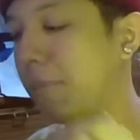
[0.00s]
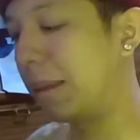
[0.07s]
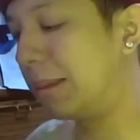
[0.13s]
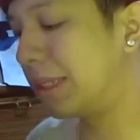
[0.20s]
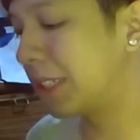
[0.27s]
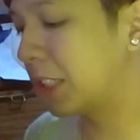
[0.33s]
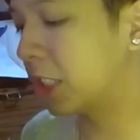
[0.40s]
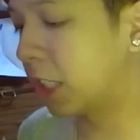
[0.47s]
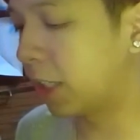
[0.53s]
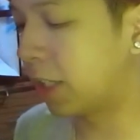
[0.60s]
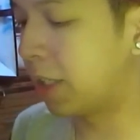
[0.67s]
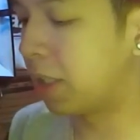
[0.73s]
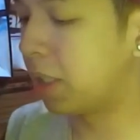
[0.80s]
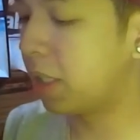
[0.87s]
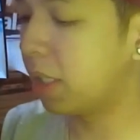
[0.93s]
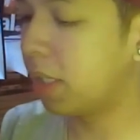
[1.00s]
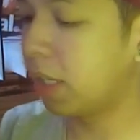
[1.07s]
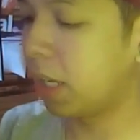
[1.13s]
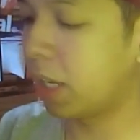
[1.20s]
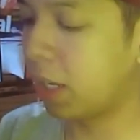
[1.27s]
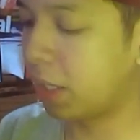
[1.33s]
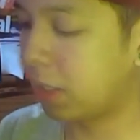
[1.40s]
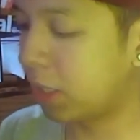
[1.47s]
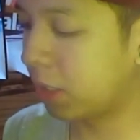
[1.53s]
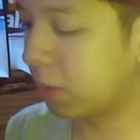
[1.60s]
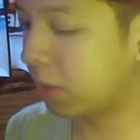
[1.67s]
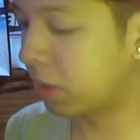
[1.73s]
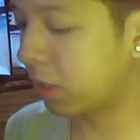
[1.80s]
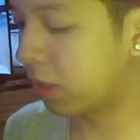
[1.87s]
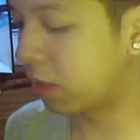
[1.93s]
I'm just chilling, and I
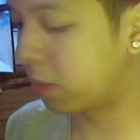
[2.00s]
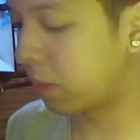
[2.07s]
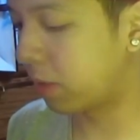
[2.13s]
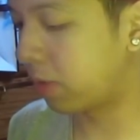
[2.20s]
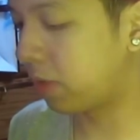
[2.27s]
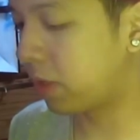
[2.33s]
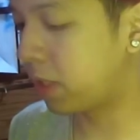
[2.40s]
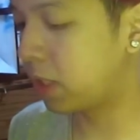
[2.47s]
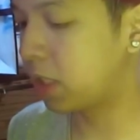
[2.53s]
was talking to my friend.